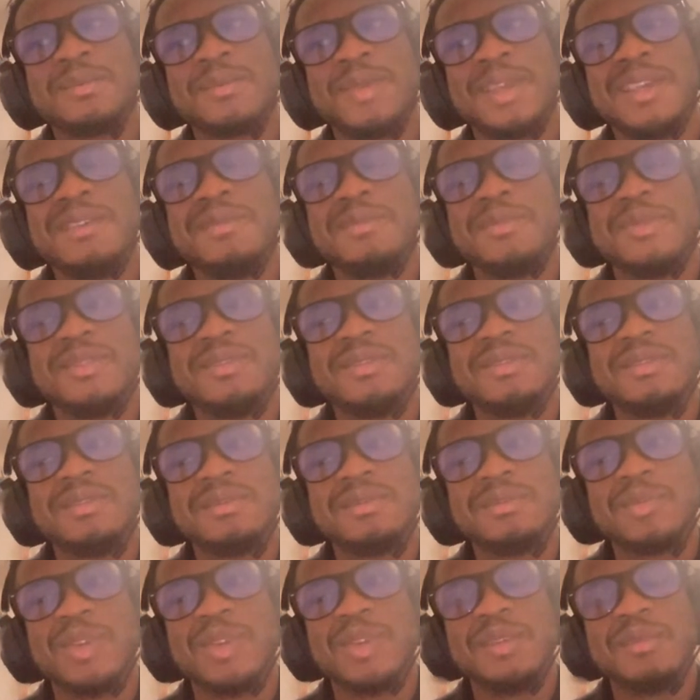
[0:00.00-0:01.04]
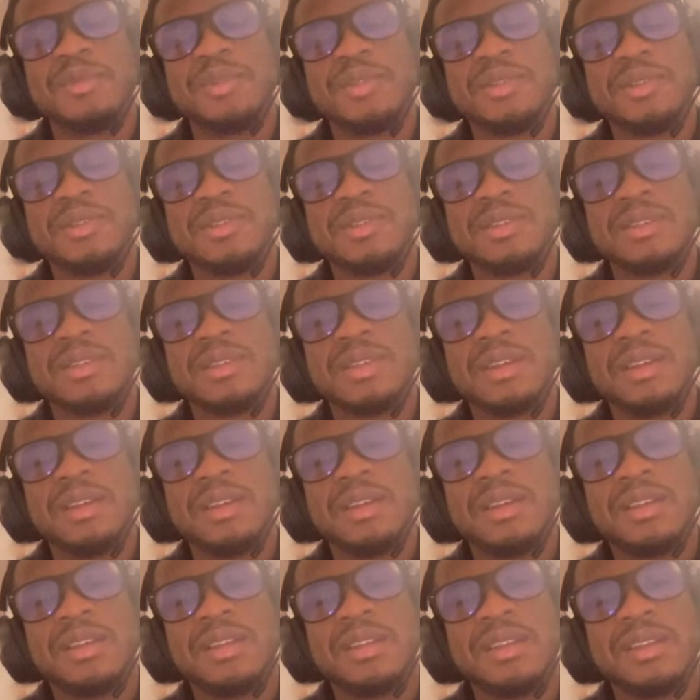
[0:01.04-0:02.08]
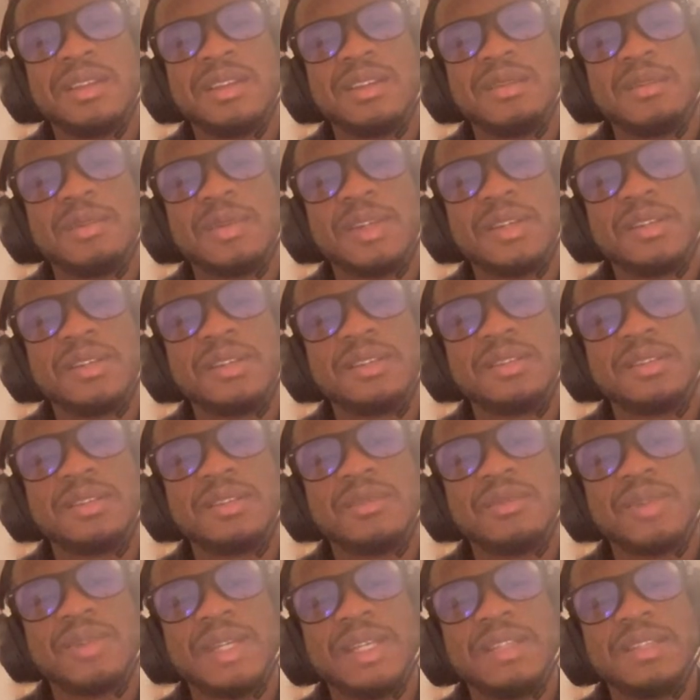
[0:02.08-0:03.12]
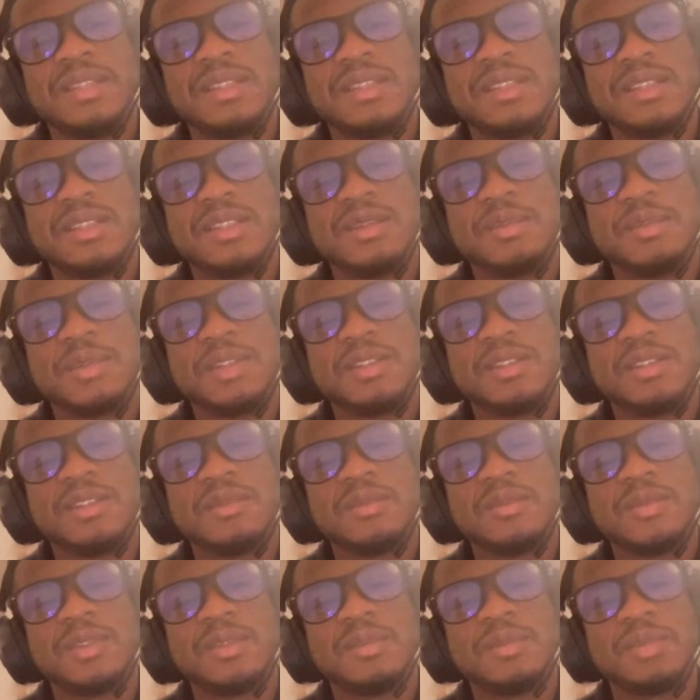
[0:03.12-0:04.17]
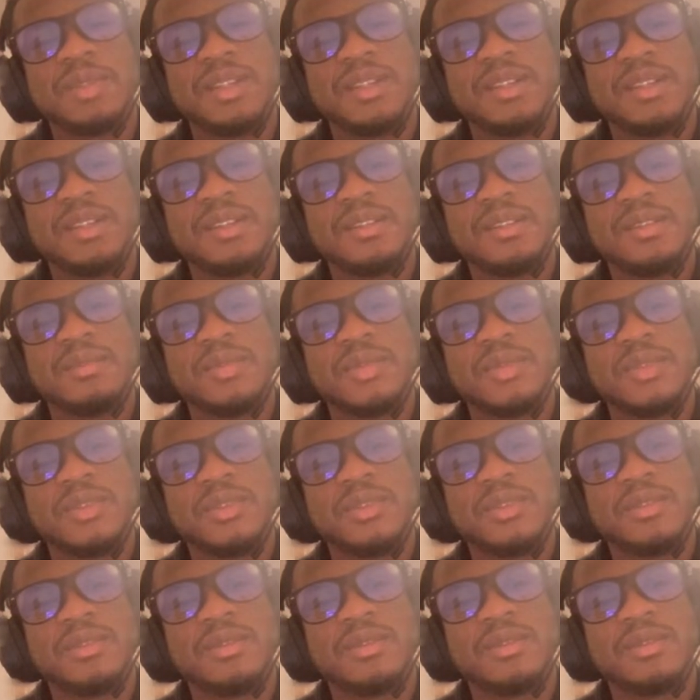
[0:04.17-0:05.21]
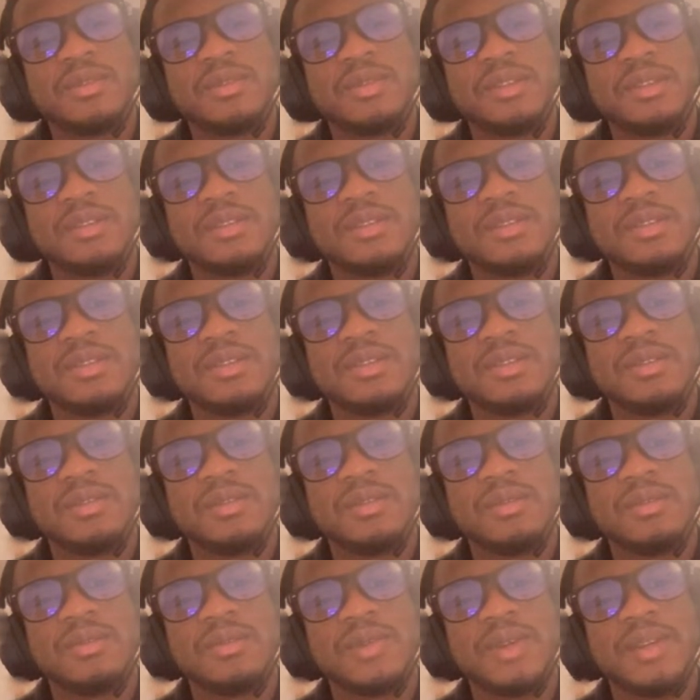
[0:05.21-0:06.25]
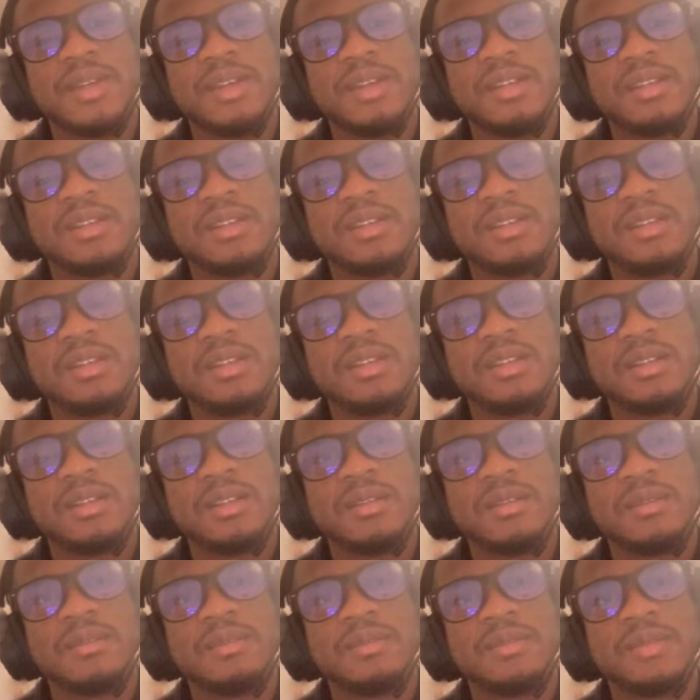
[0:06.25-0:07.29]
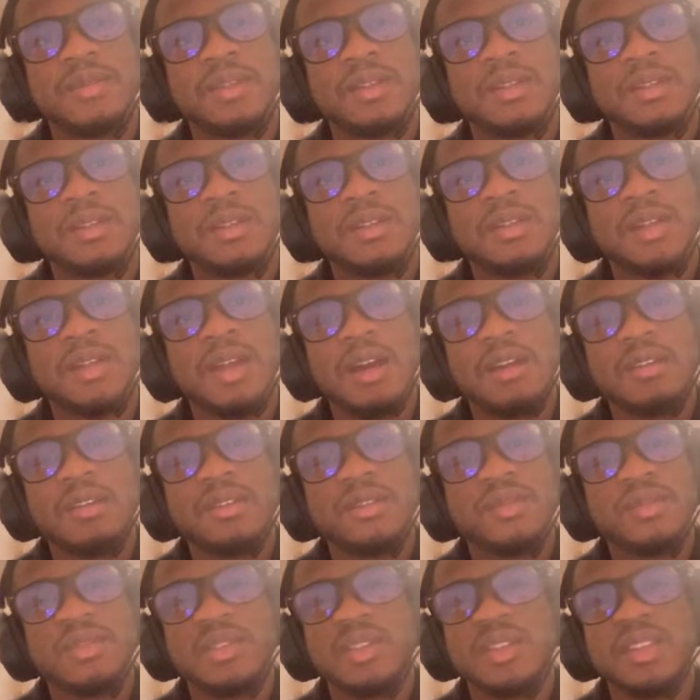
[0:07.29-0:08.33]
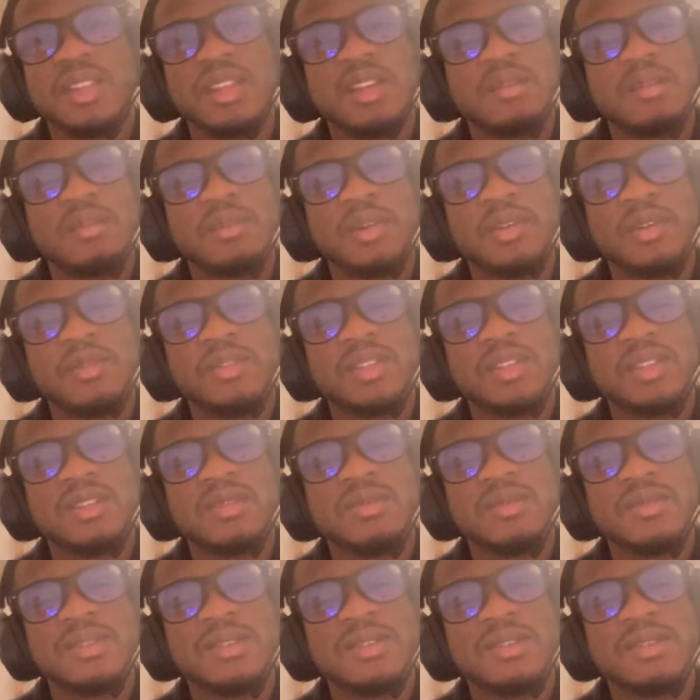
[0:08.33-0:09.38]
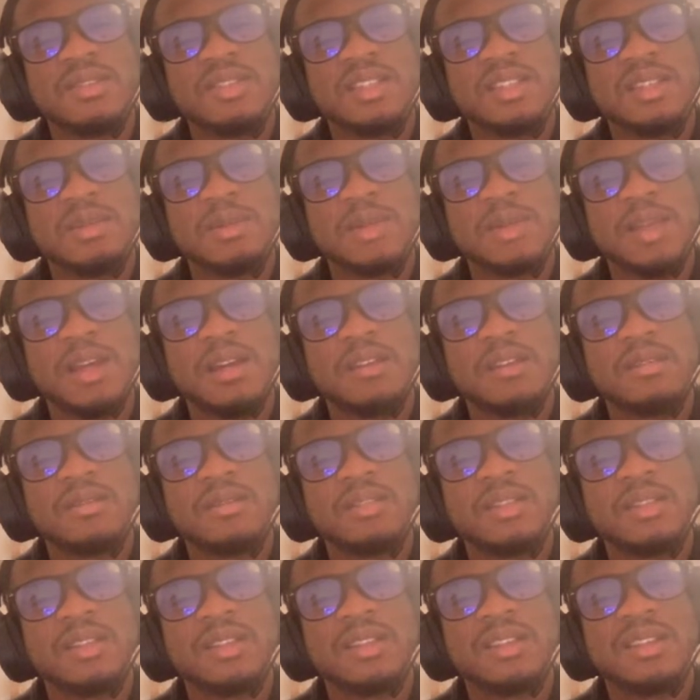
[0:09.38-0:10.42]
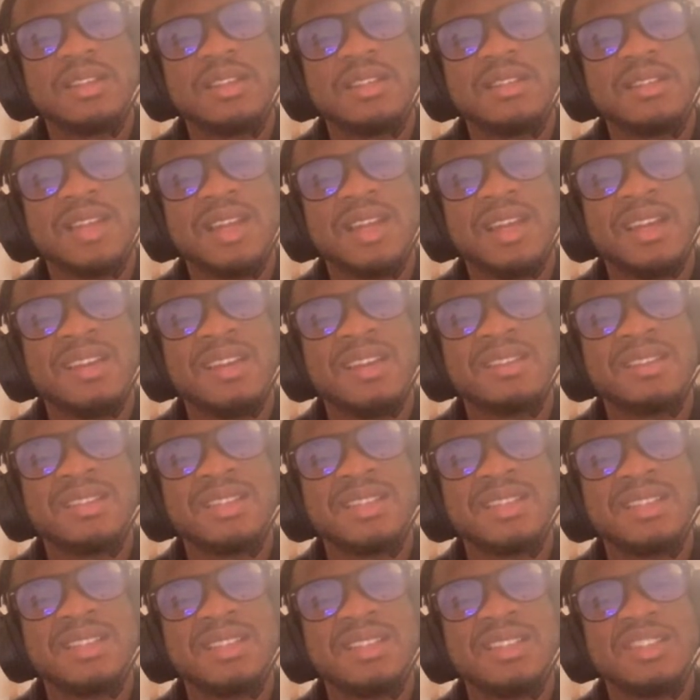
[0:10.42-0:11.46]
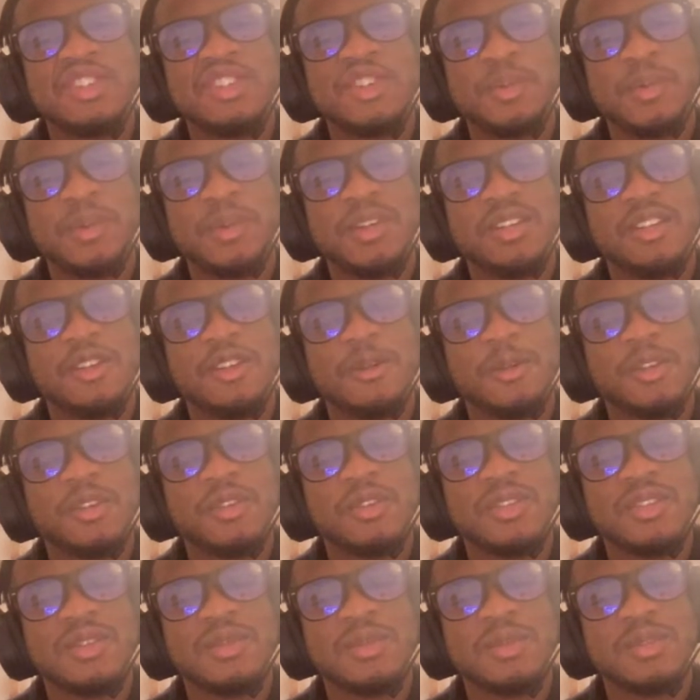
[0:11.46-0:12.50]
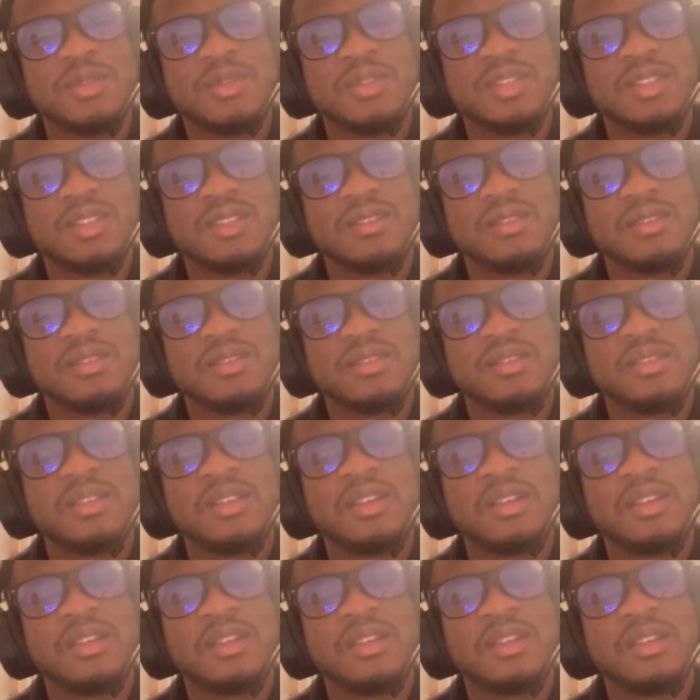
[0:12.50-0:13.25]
Maybe. Thinking about it, no way CJ McCollum want to play there, bro. There's no way. I don't even want to think about what this Wizards team got on it because I see CJ McCollum and Chris Middleton on it.